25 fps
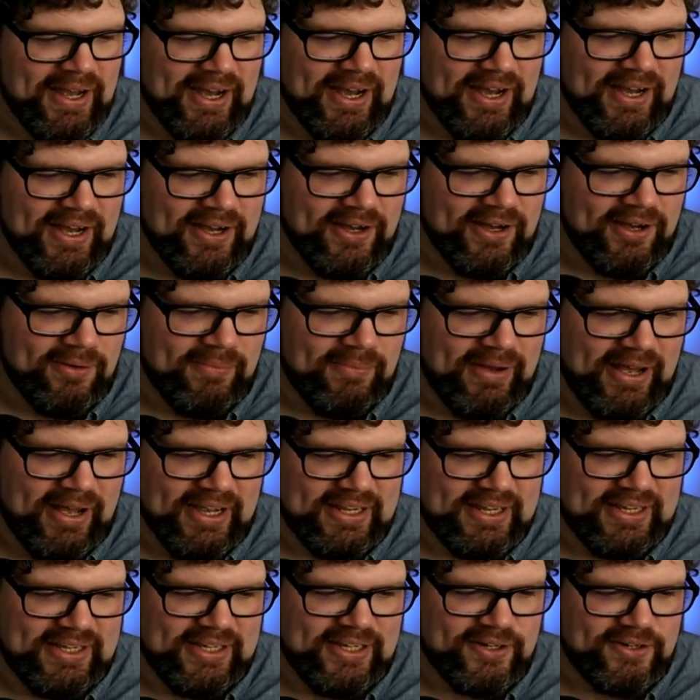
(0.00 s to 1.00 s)
Um,
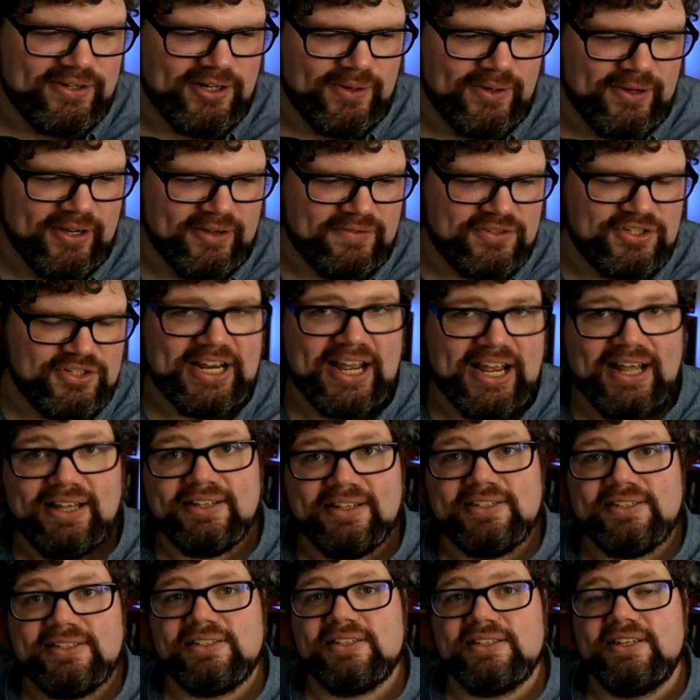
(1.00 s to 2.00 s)
Akihiro of
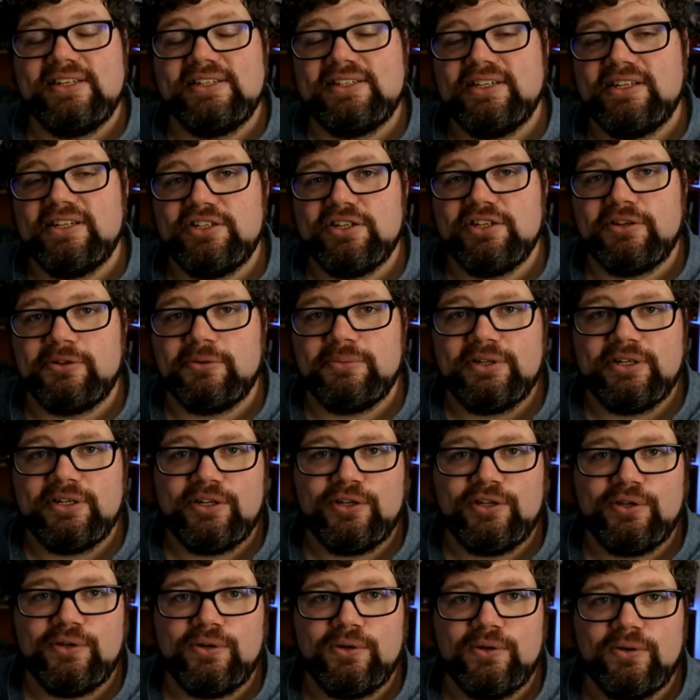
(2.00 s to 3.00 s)
Chalice is a gentleman
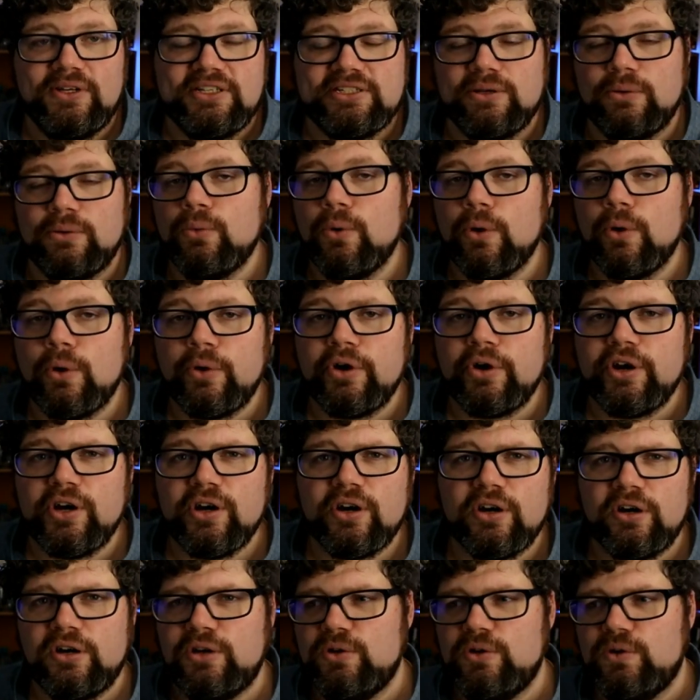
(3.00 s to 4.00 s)
who is a
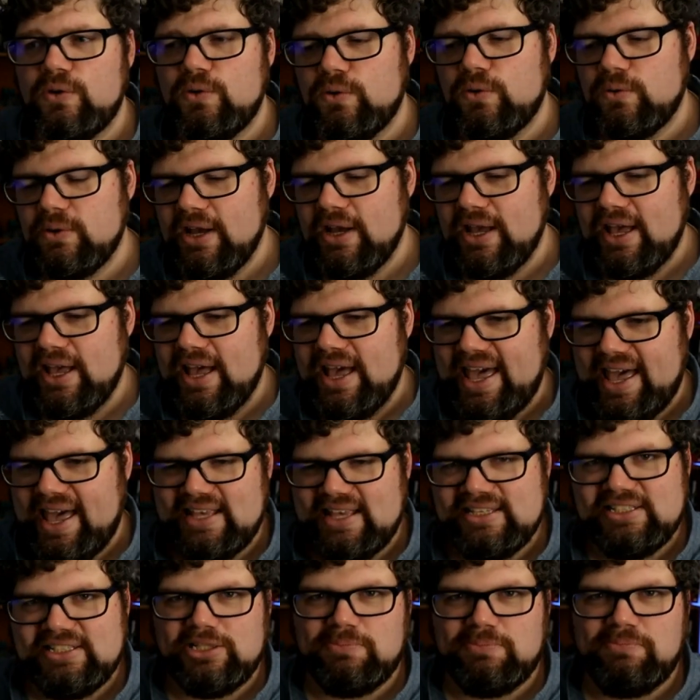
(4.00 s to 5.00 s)
warrior who
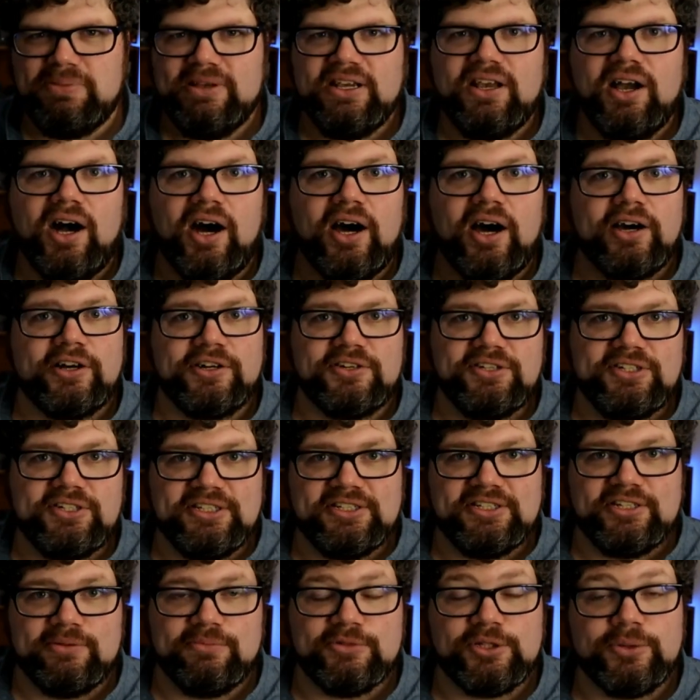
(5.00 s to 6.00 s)
has this big honor
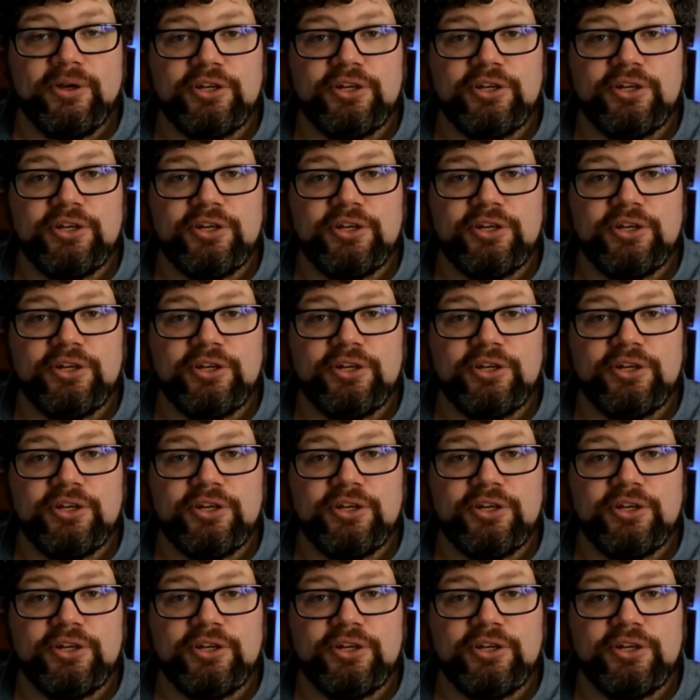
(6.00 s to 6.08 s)
system.